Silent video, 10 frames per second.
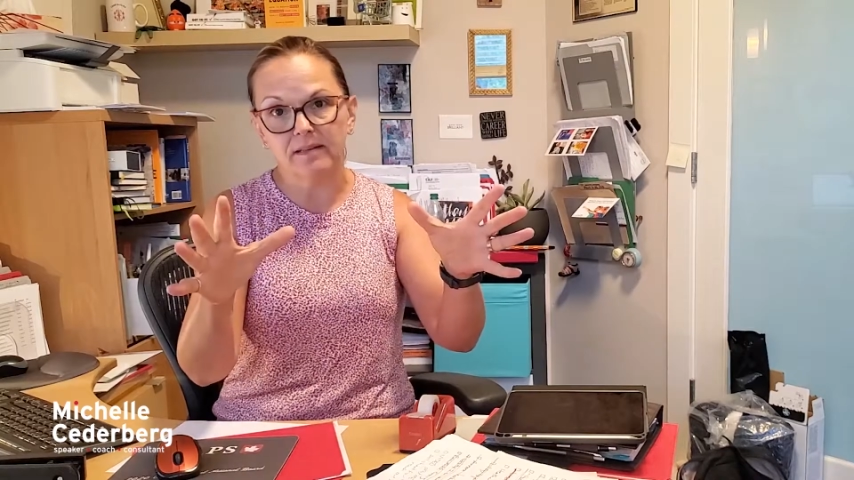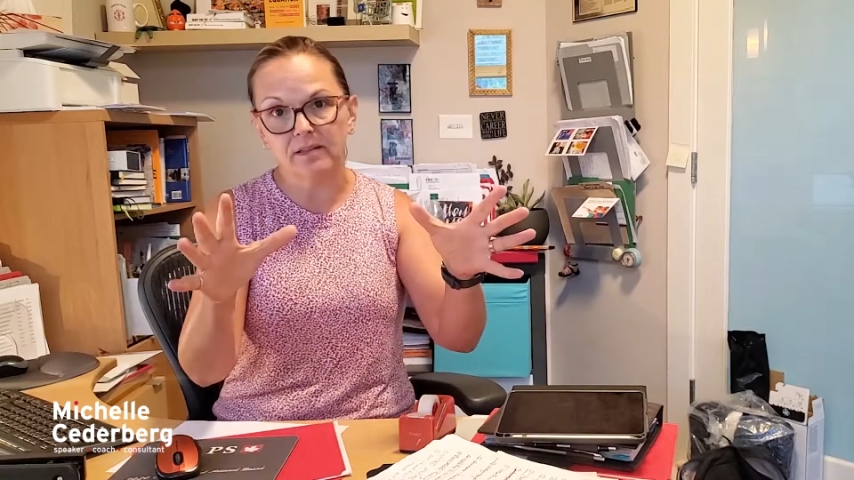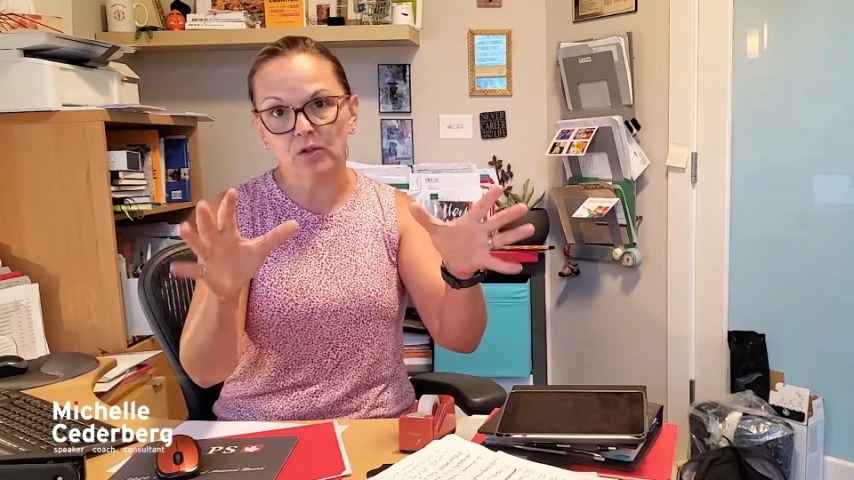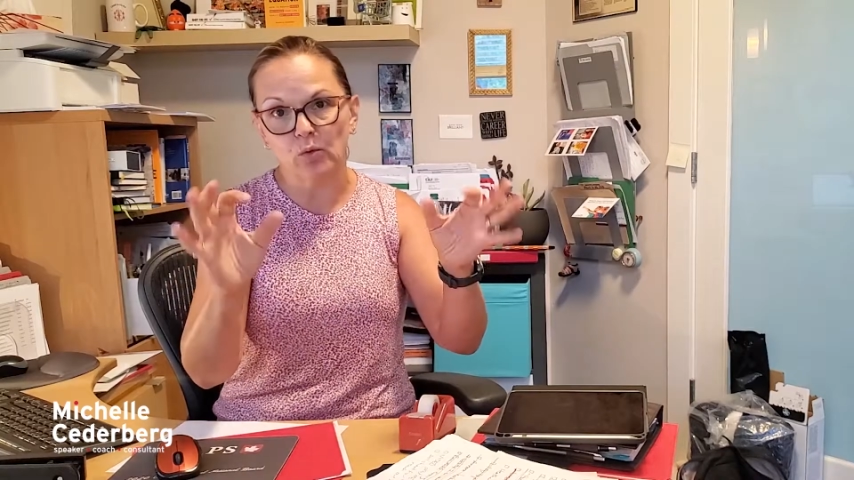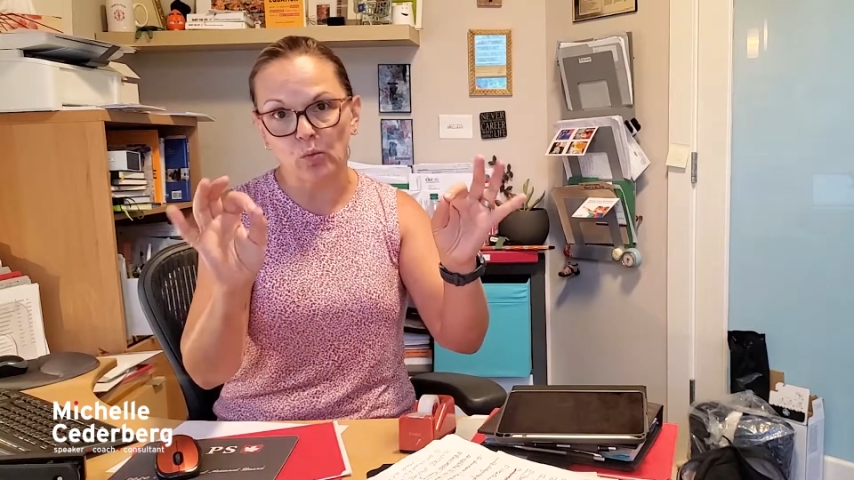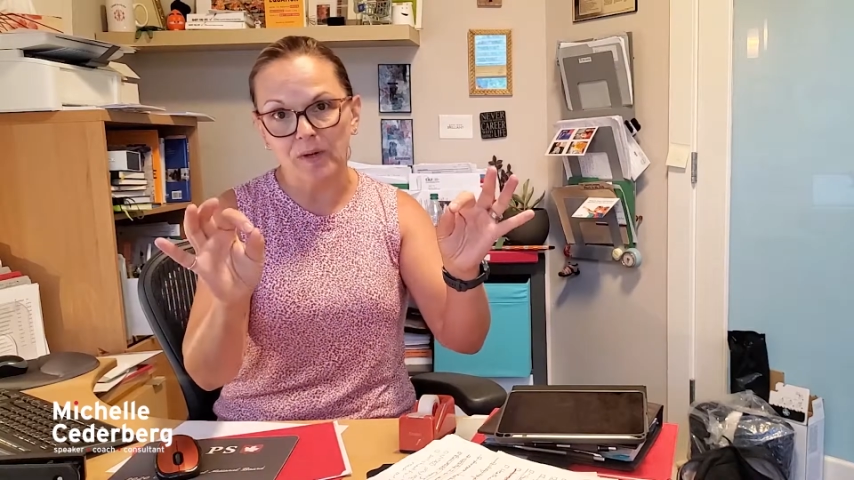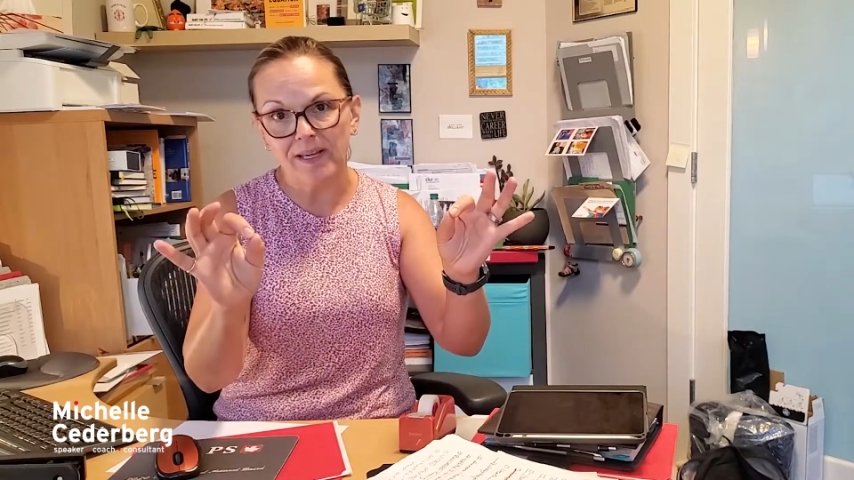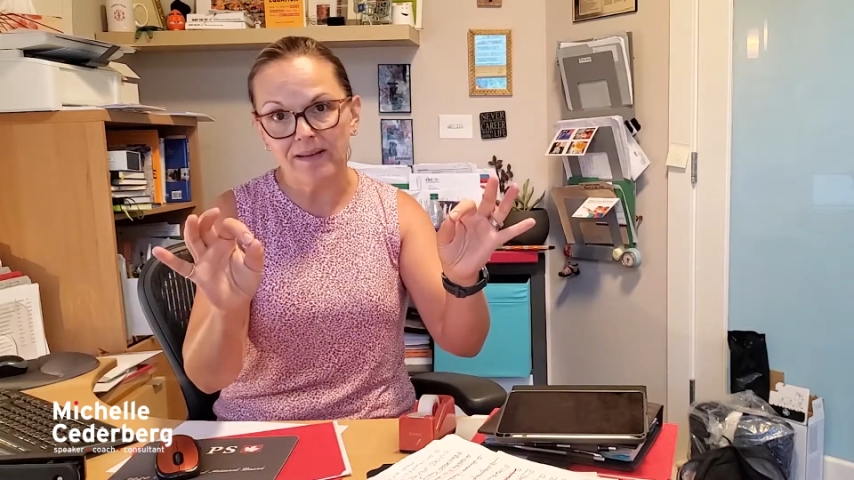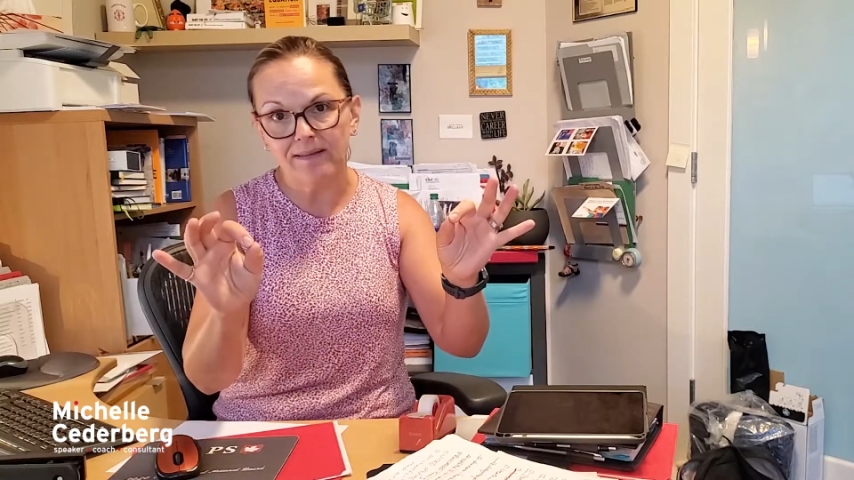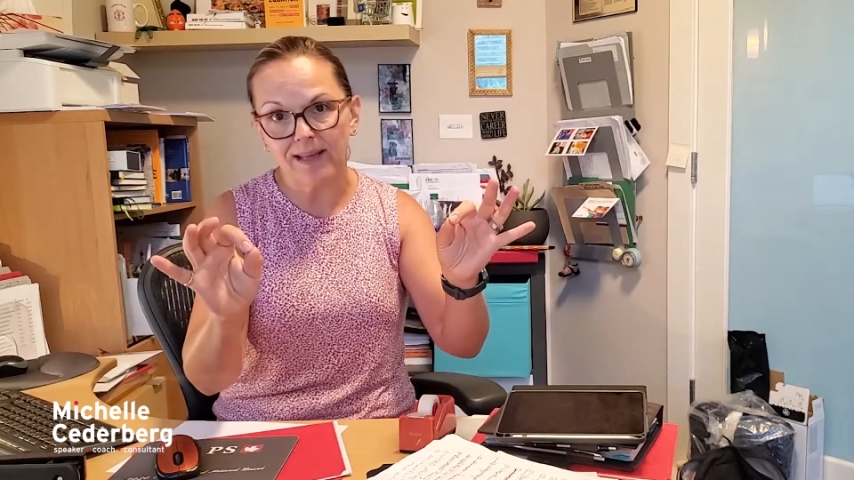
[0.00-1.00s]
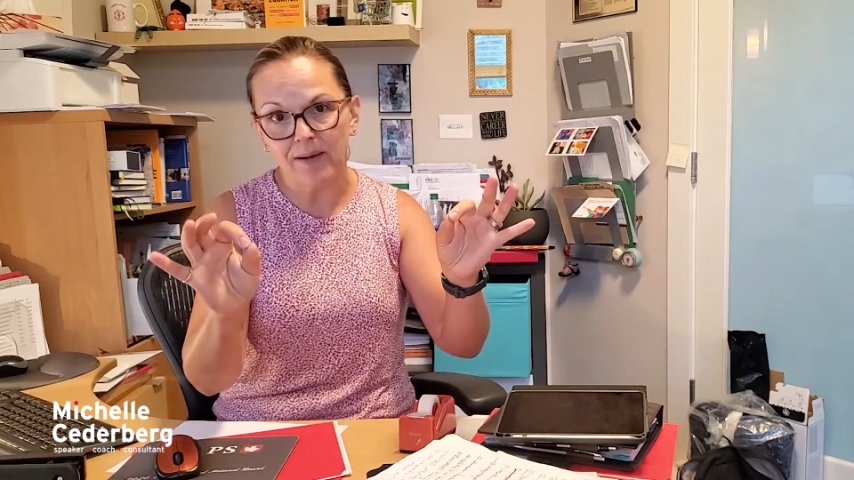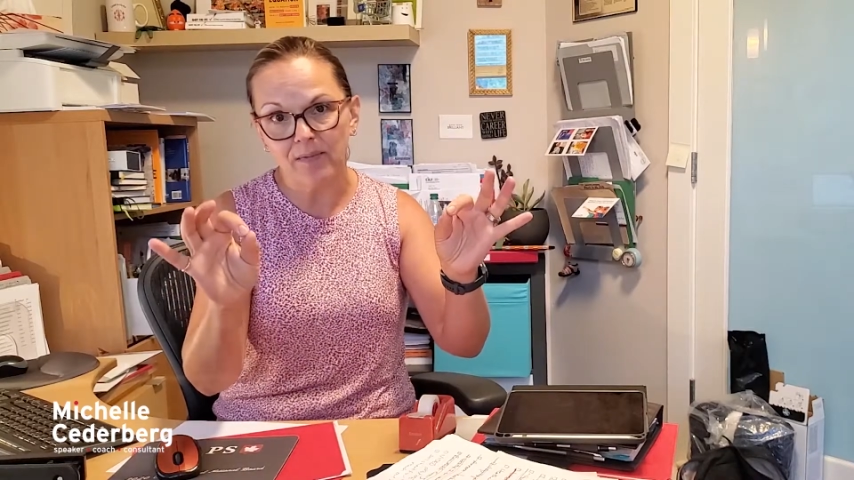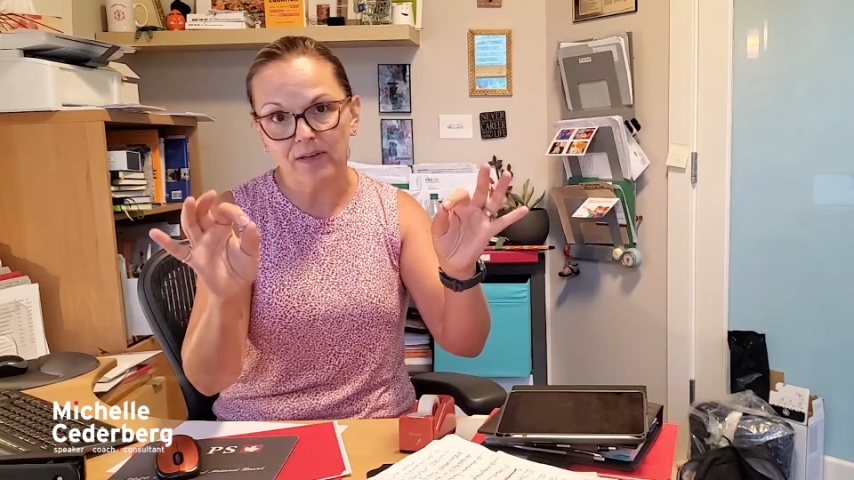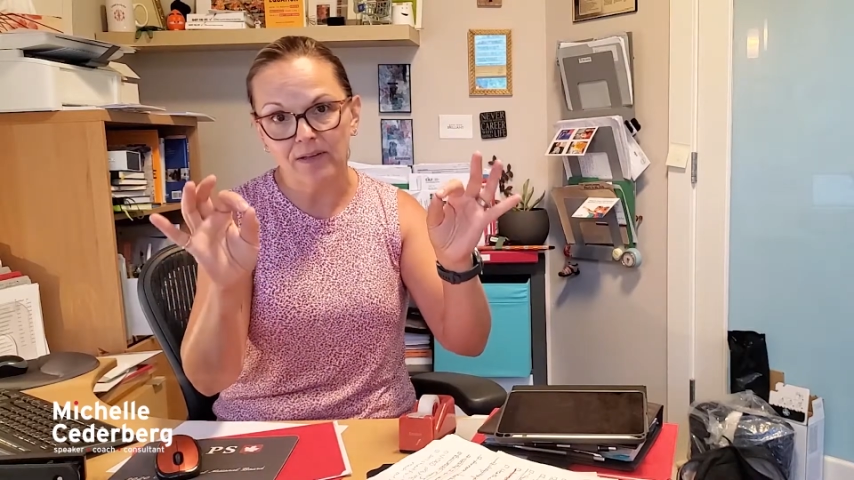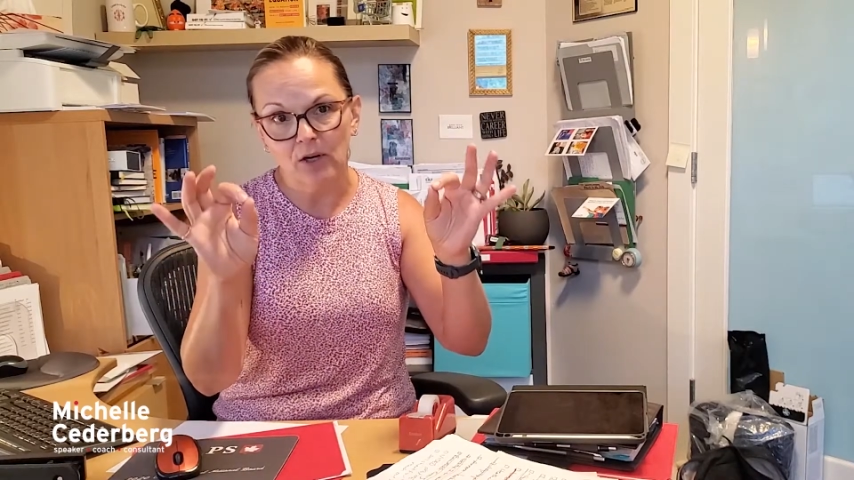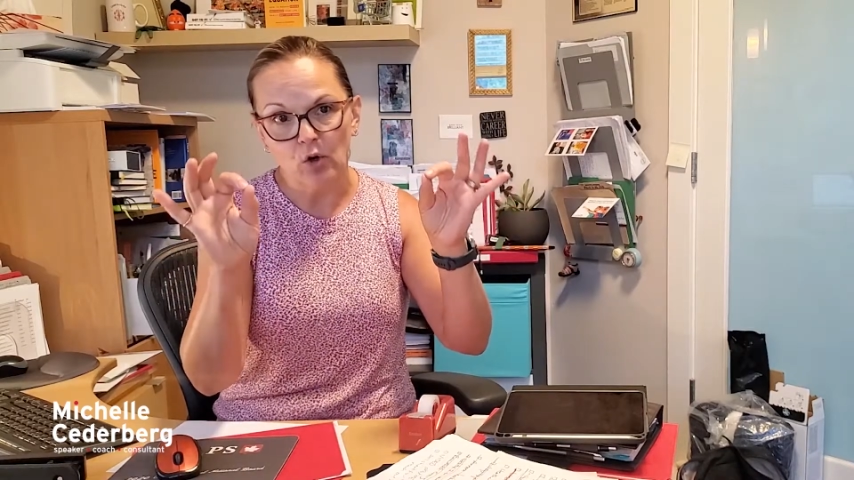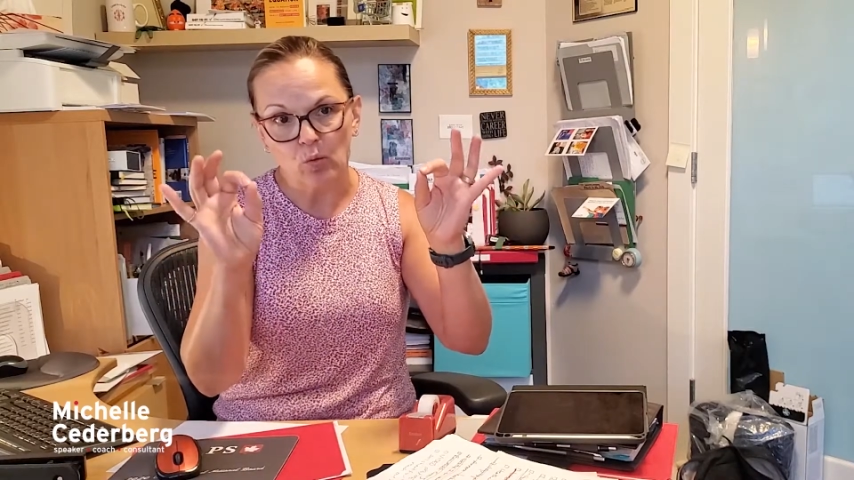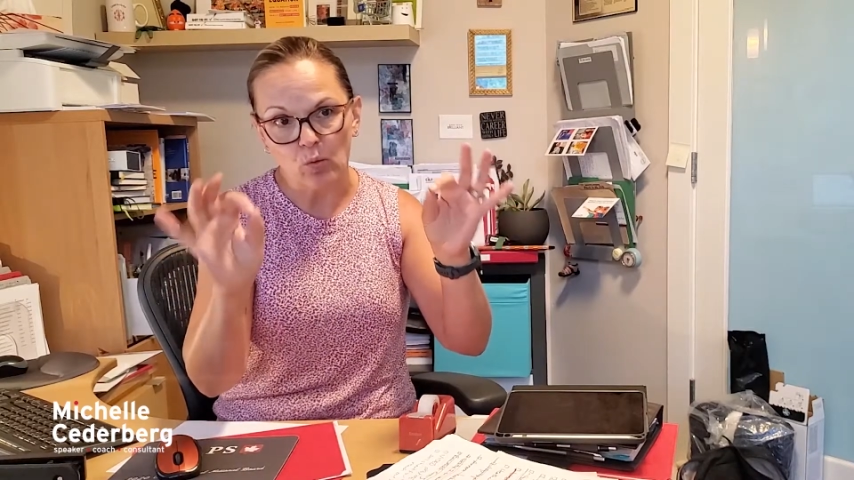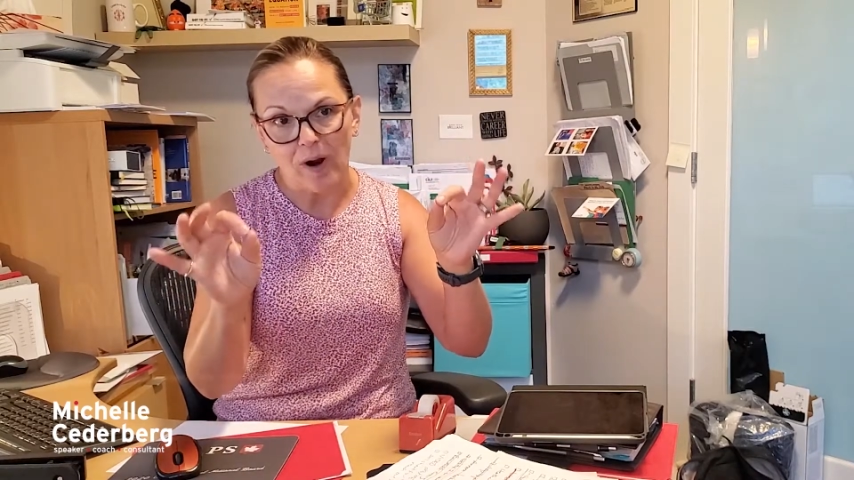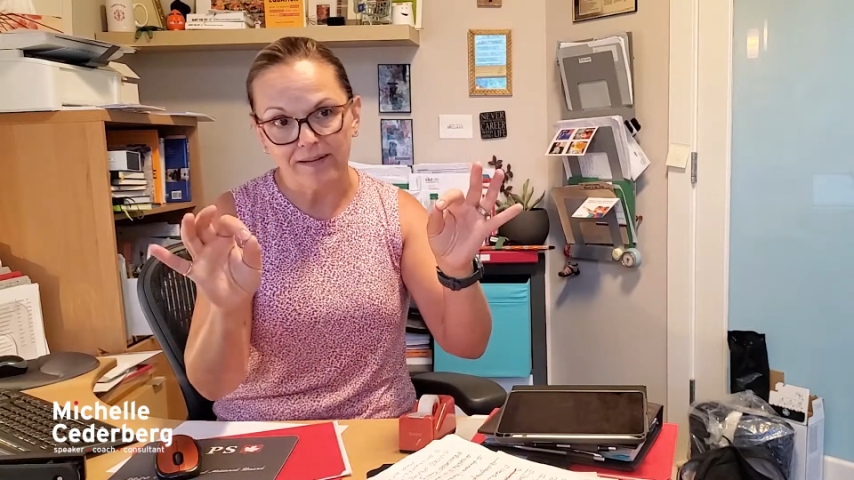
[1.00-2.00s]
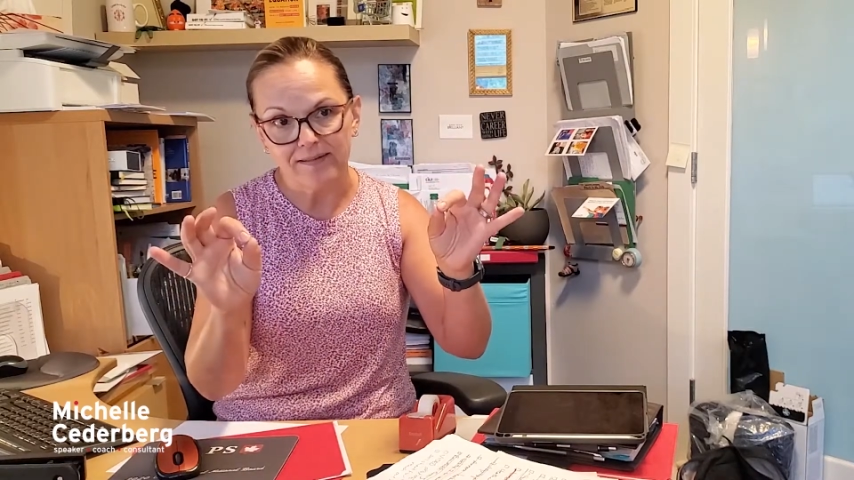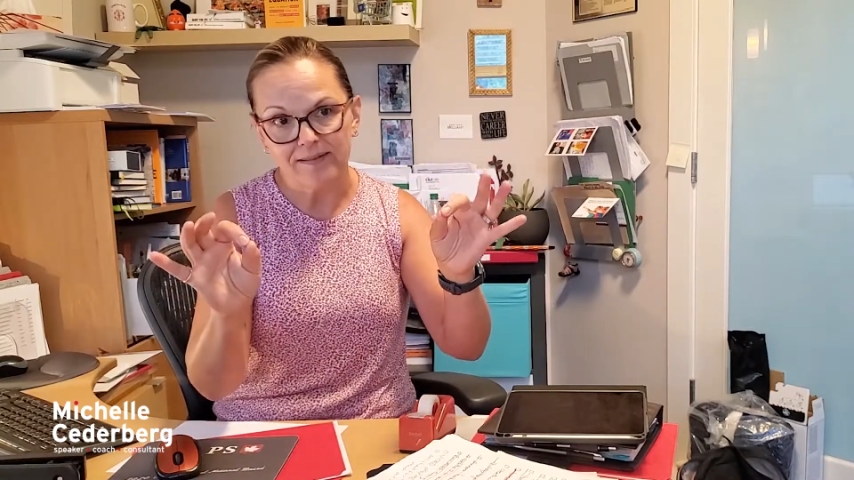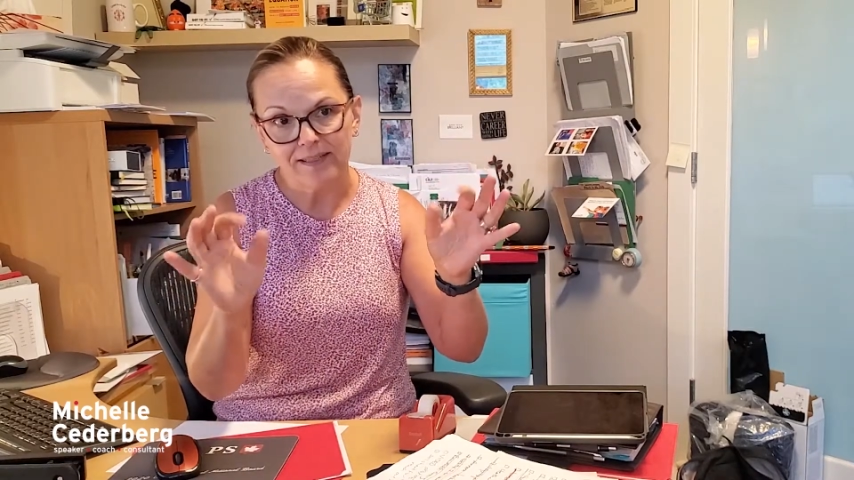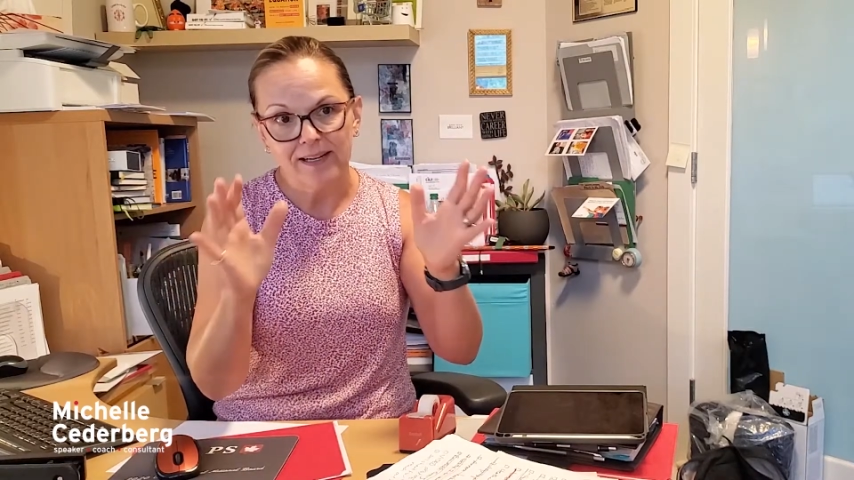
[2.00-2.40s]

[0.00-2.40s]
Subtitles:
to re-examine rest,